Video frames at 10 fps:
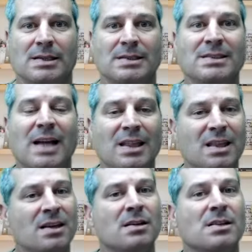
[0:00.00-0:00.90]

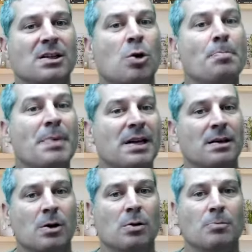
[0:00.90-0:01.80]
nothing that
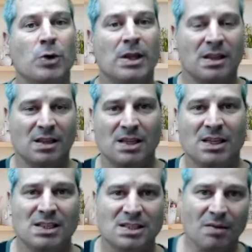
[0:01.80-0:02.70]
competing with
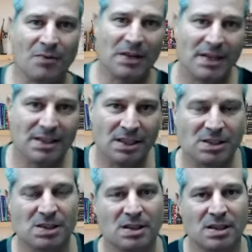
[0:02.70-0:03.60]
something like
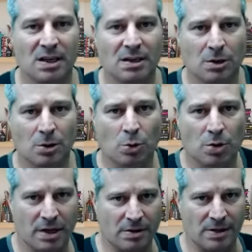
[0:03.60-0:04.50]
this in the
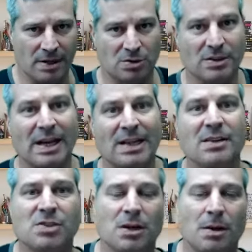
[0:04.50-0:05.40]
local area. So that
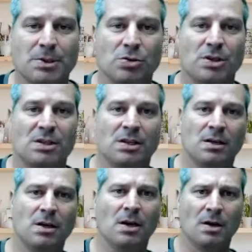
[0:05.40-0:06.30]
gives an
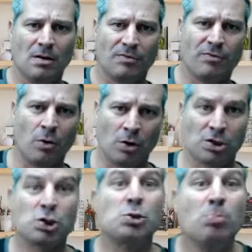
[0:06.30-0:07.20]
opportunity for
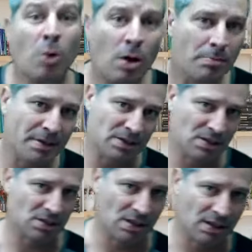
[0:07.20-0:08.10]
small
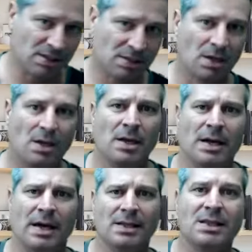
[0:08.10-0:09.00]
businesses,
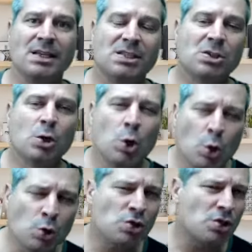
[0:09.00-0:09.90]
and this
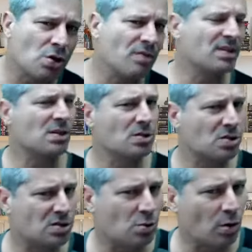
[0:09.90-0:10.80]
could serve as a
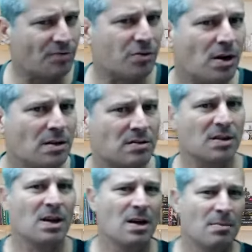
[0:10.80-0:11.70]
storefront,
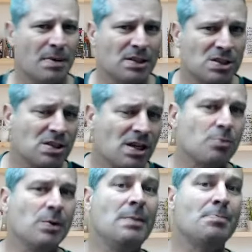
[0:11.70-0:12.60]
but it's
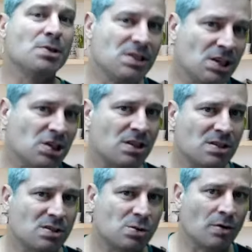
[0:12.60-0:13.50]
not really positioned
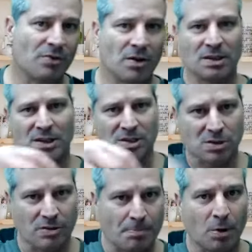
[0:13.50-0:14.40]
as a storefront in a
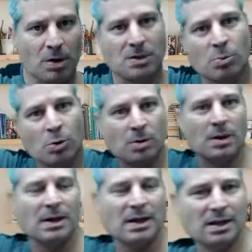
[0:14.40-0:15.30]
strip mall. It's
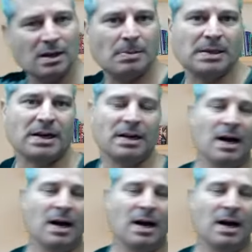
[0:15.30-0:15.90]
more a little bit kind